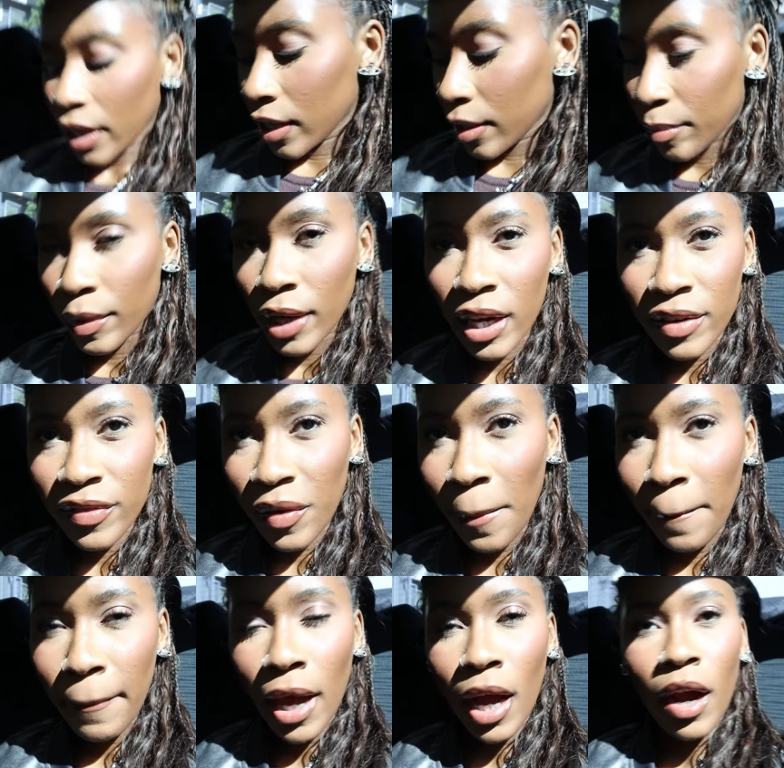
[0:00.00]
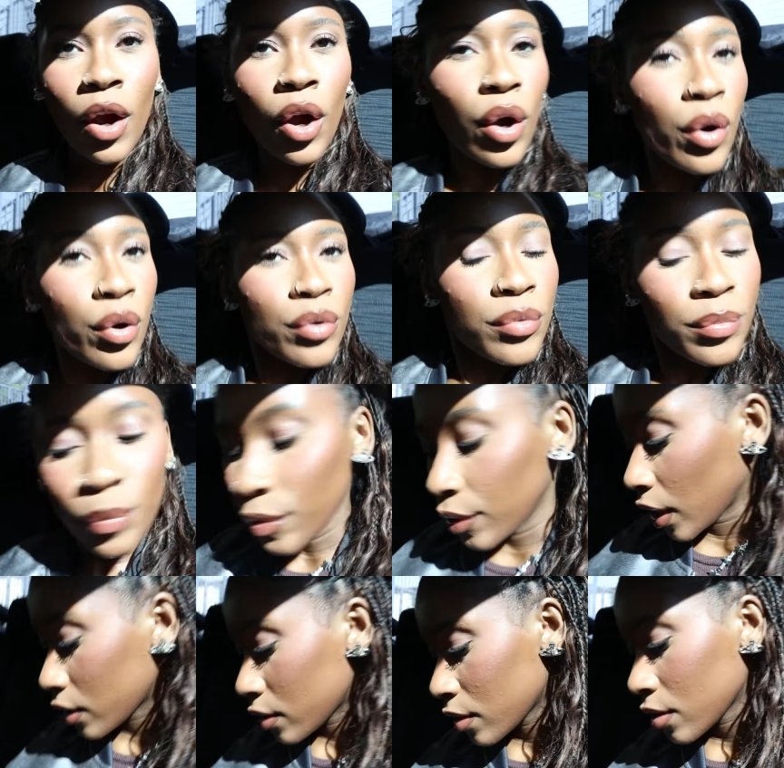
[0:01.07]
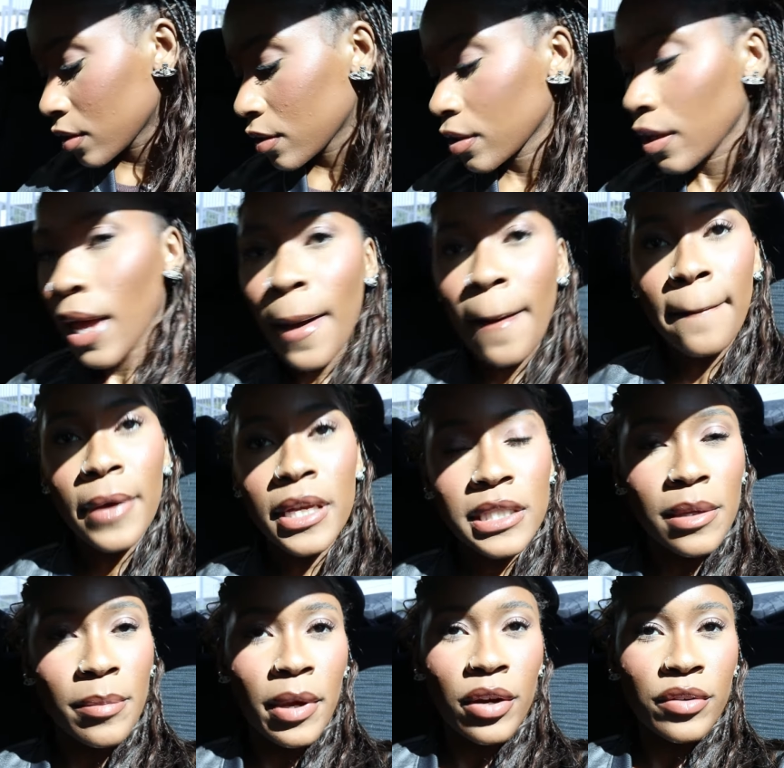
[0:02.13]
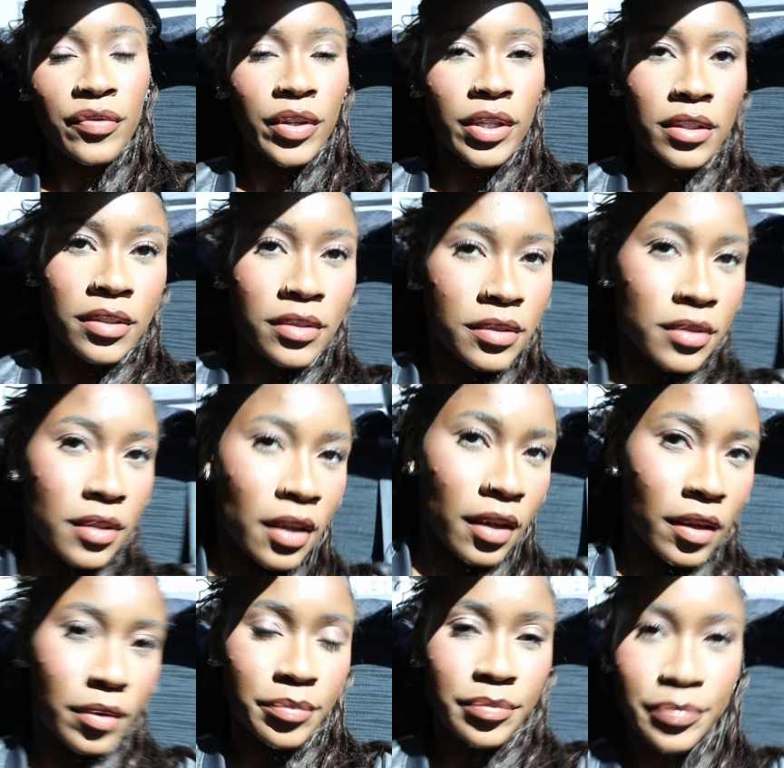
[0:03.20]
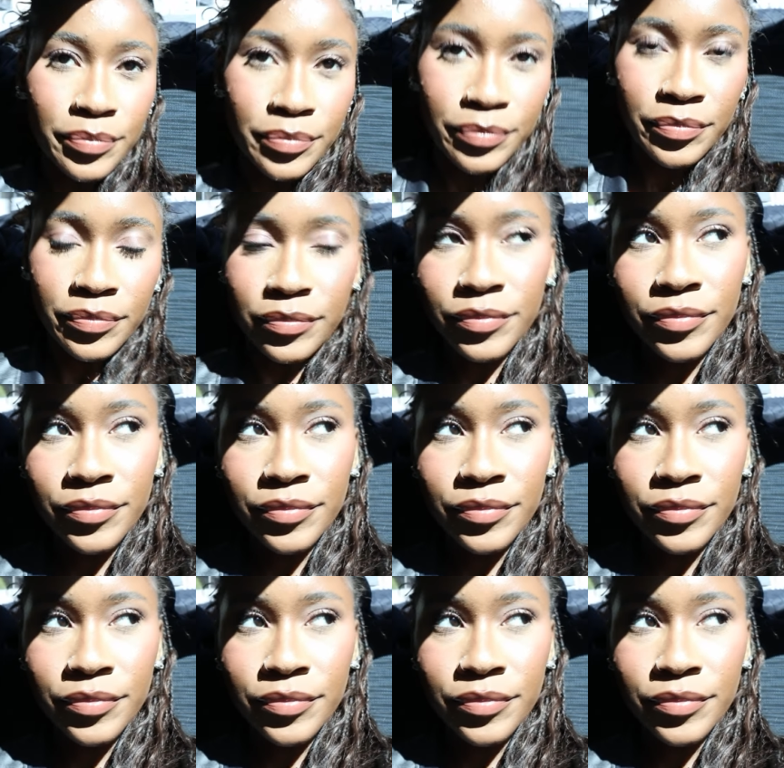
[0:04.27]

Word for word: and a bag from Mango that's basically my outfit um,